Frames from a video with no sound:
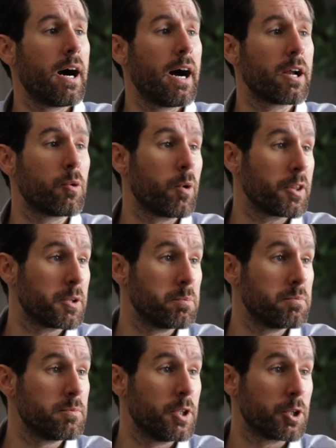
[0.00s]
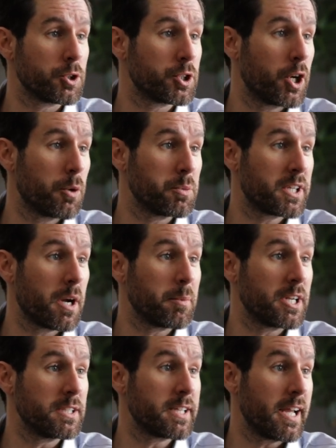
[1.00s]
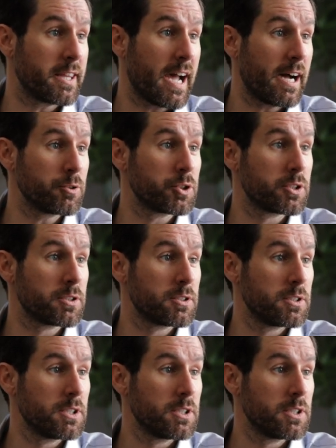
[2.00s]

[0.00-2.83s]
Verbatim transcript: I don't want the, the nursing home to come in and take the house.